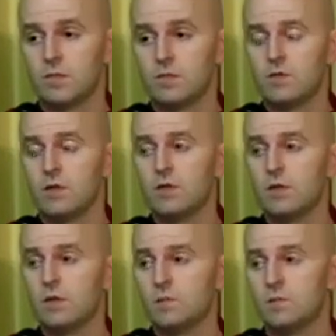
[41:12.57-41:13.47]
He's a very
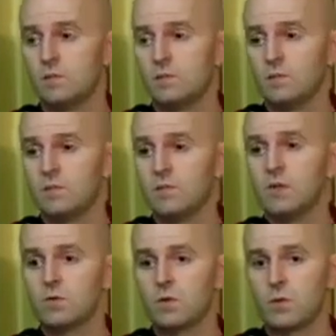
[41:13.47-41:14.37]
calm,
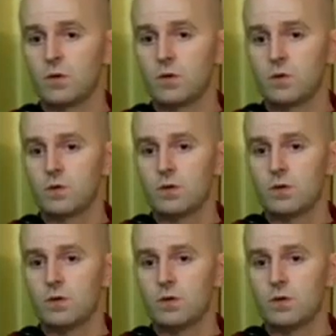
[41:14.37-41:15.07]
peaceful person.